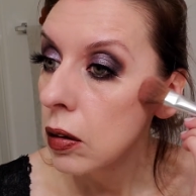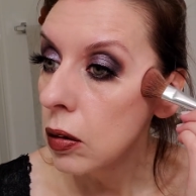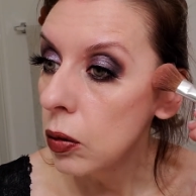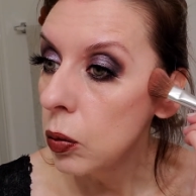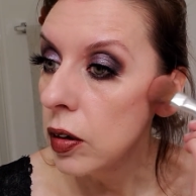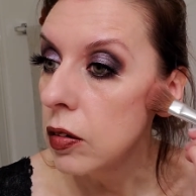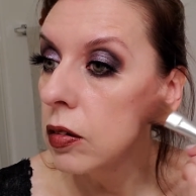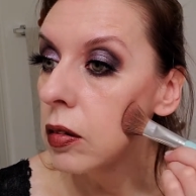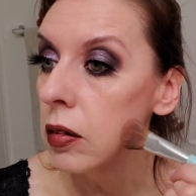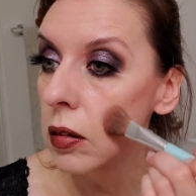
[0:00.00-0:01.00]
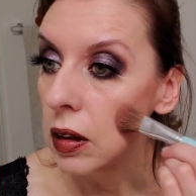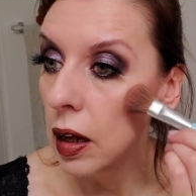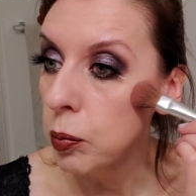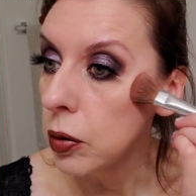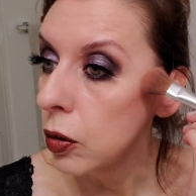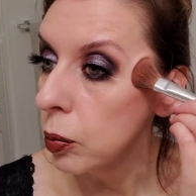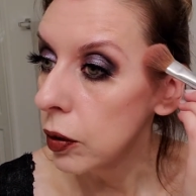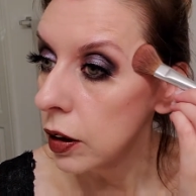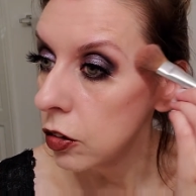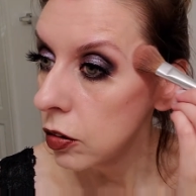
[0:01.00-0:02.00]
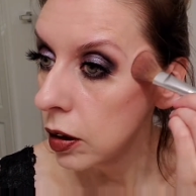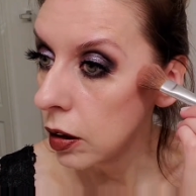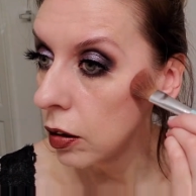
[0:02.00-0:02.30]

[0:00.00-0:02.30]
always tap your brush